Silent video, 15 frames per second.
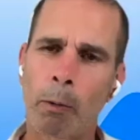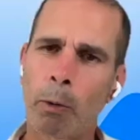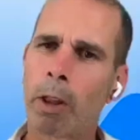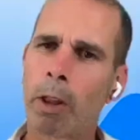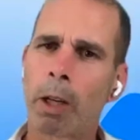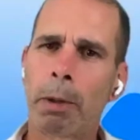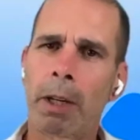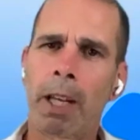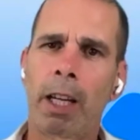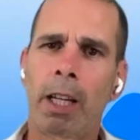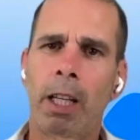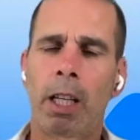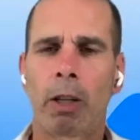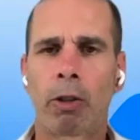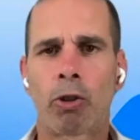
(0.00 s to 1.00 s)
there be
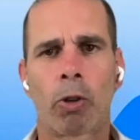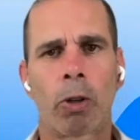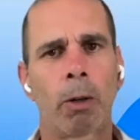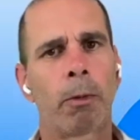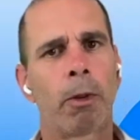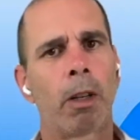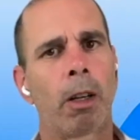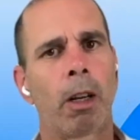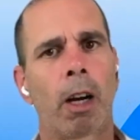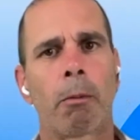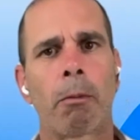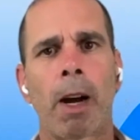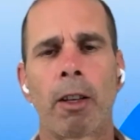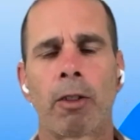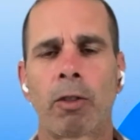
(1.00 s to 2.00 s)
any interim
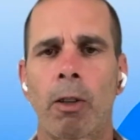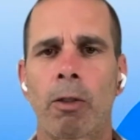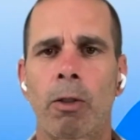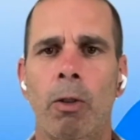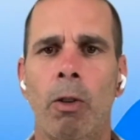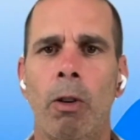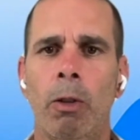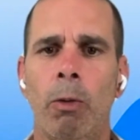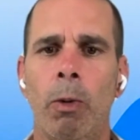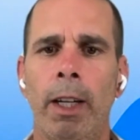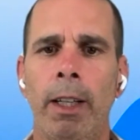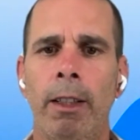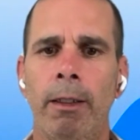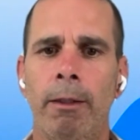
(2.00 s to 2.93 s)
milestones along the way?